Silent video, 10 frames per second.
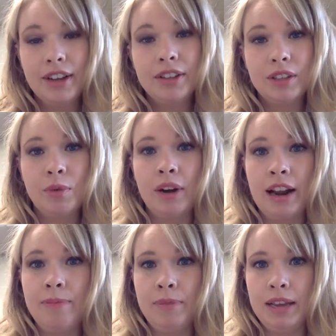So what
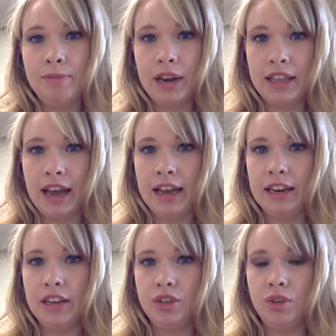I mean by that
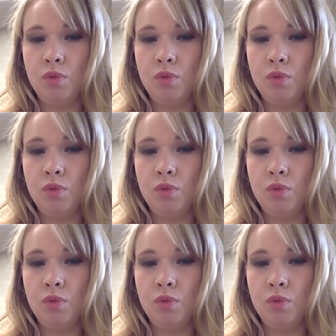is,